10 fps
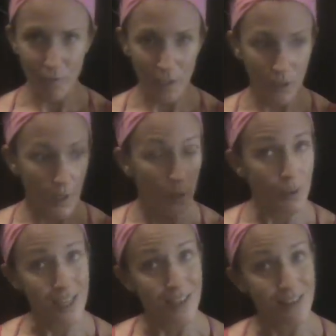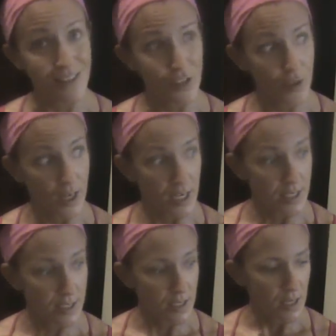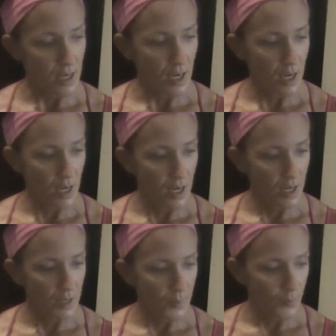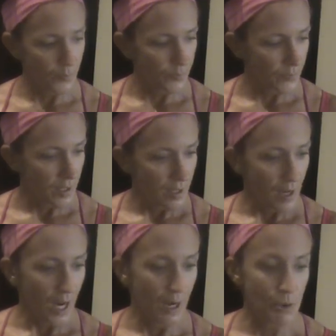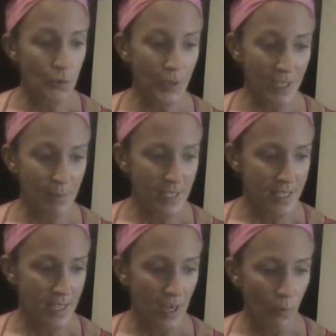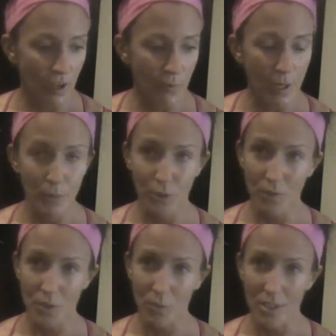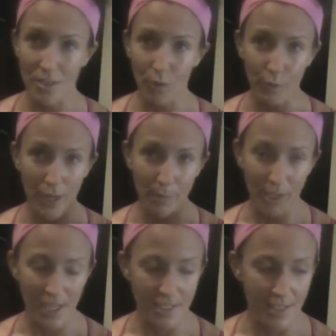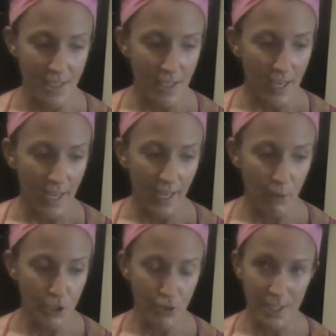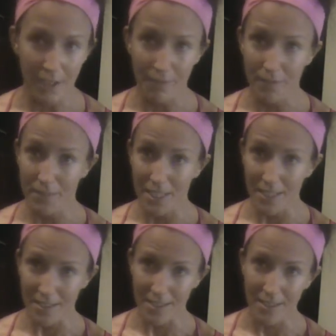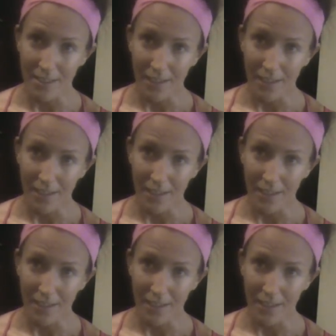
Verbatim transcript: Flo. I will tell you this, you guys. Um, I was really pleased today. One of my moves was overhead press and I was using 15s